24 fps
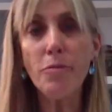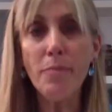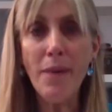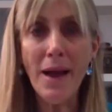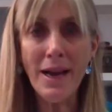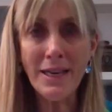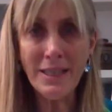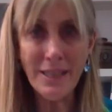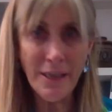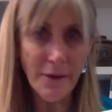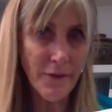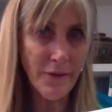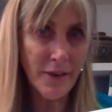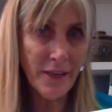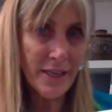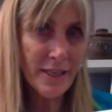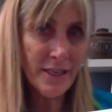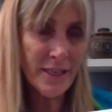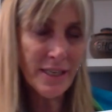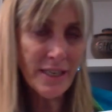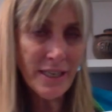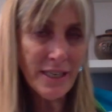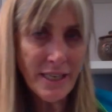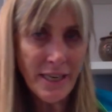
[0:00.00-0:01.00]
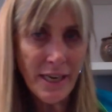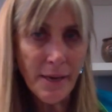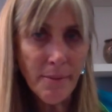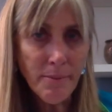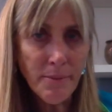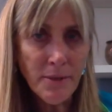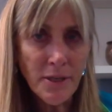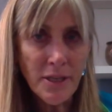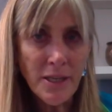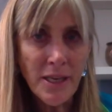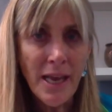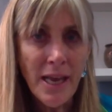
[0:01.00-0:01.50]
activities and
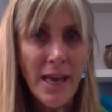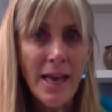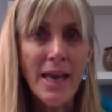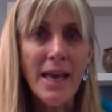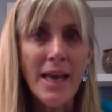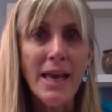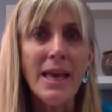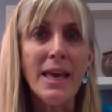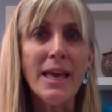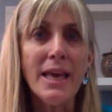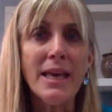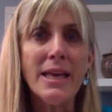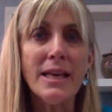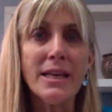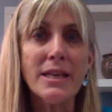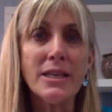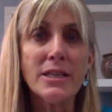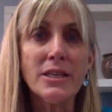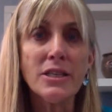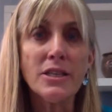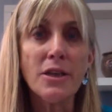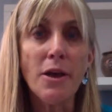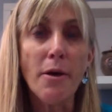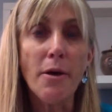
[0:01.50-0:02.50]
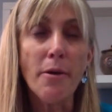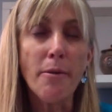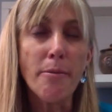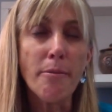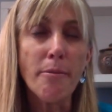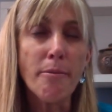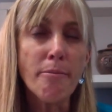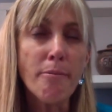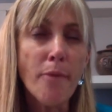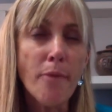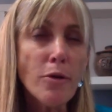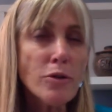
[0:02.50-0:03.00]
tips is
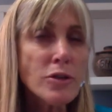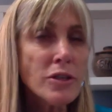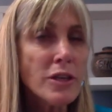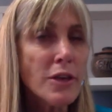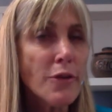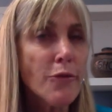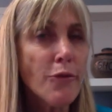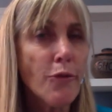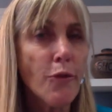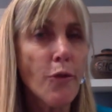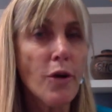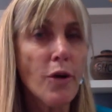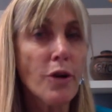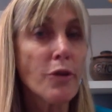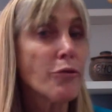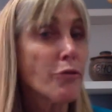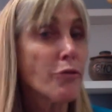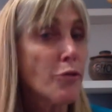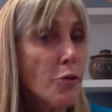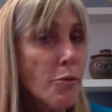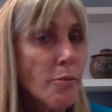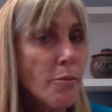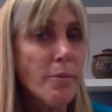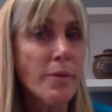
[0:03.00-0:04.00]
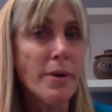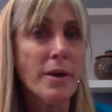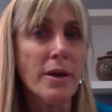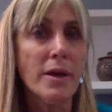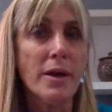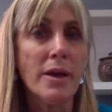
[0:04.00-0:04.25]
mostly for group